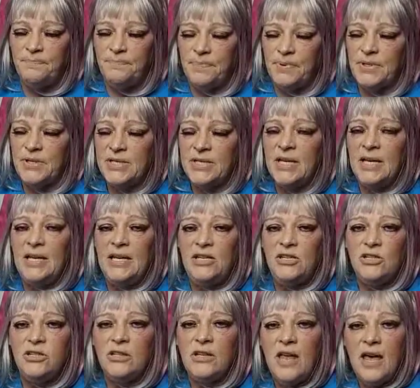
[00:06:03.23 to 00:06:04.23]

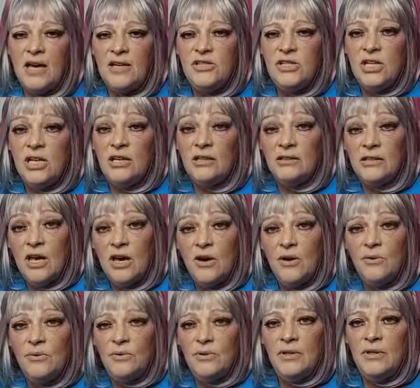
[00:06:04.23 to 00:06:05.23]
percentage logic
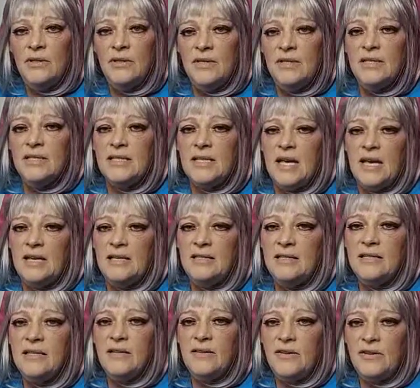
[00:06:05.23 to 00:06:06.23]
alone
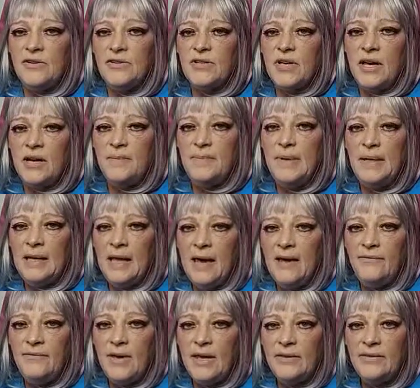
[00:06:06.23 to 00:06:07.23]
says that there's got to be
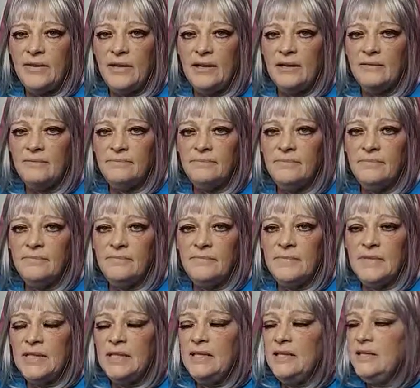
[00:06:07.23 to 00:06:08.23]
life out there.
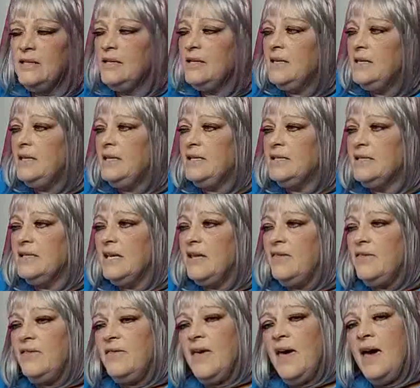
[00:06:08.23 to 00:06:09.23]
Is it
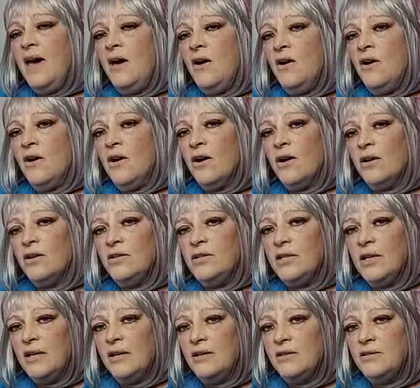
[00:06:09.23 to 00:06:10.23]
that hard to,
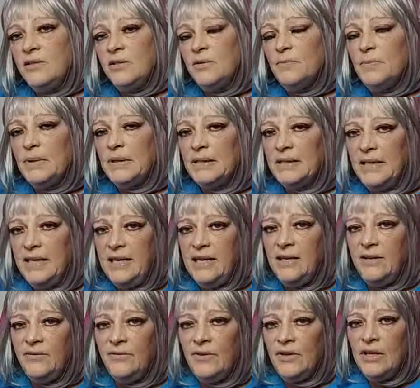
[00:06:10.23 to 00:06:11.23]
to
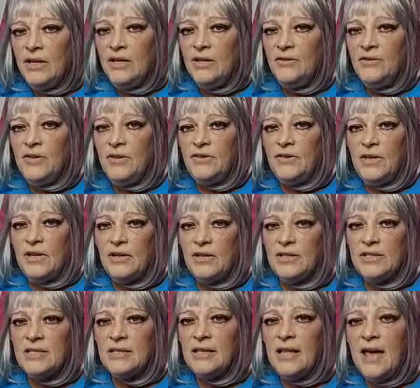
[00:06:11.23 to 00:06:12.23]
believe that there
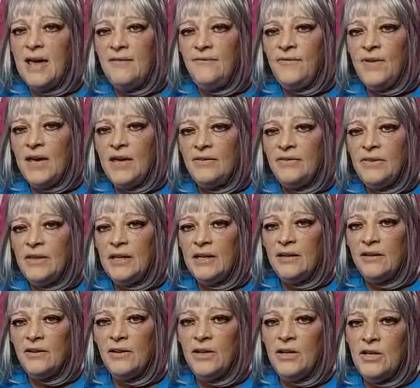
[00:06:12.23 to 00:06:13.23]
is life out
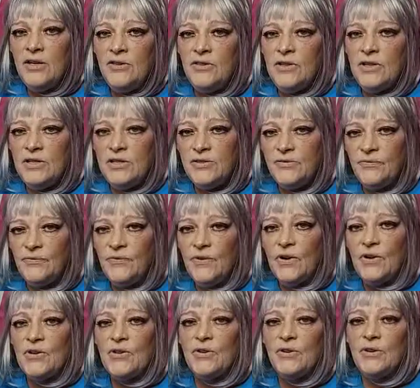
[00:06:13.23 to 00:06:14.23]
there that's
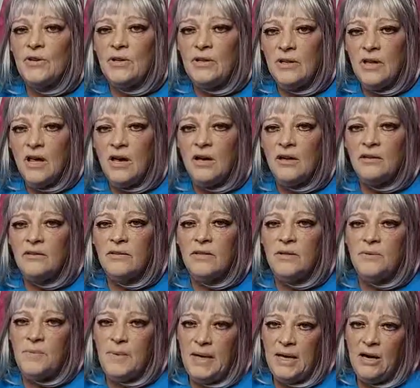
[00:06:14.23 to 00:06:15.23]
further along
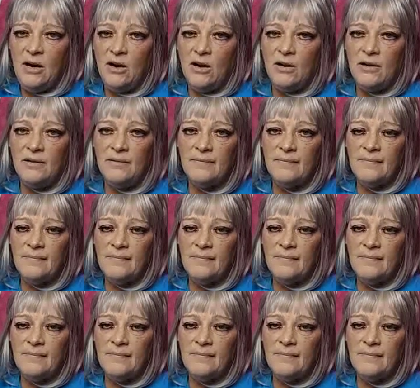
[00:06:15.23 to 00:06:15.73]
than we are?